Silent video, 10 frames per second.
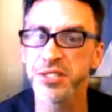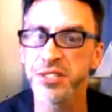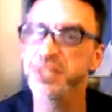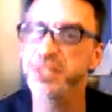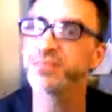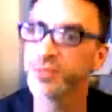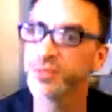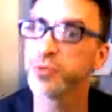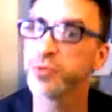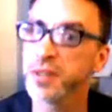just
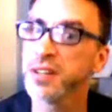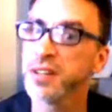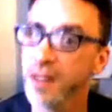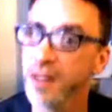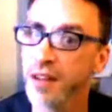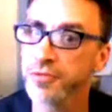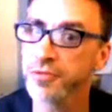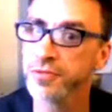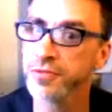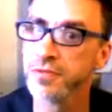drunk
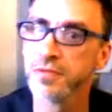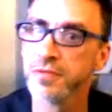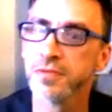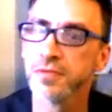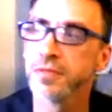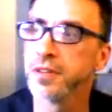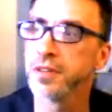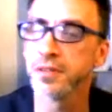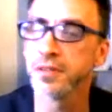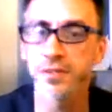enough,
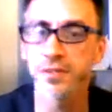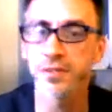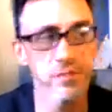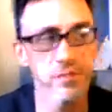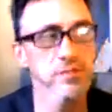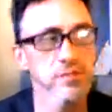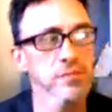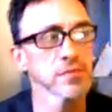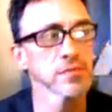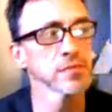so
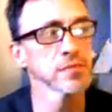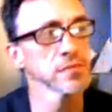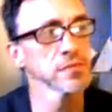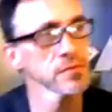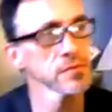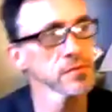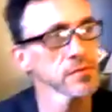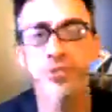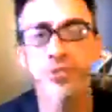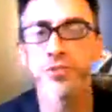I want to make sure
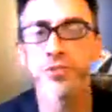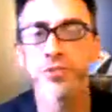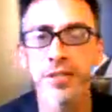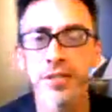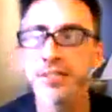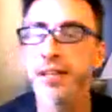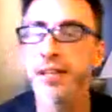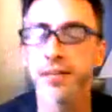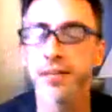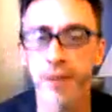nobody gets taken
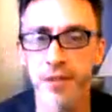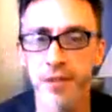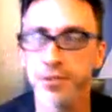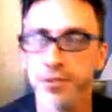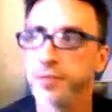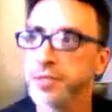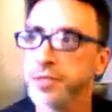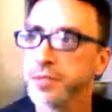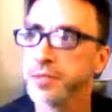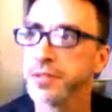advantage of. Because, I mean,
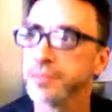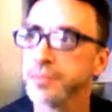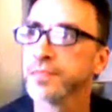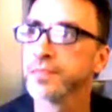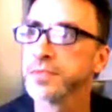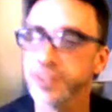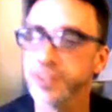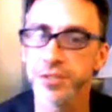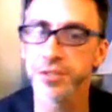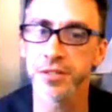seriously,
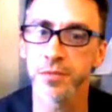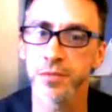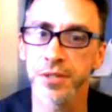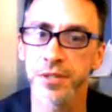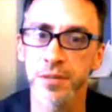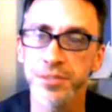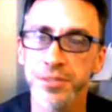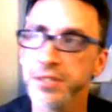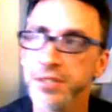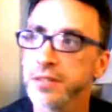when it comes to,
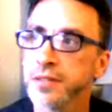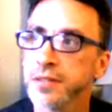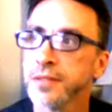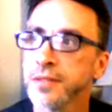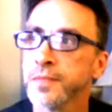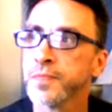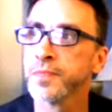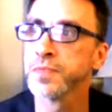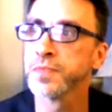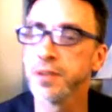
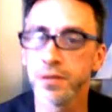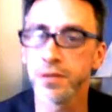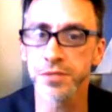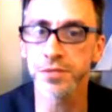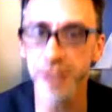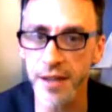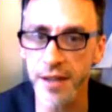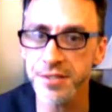sex,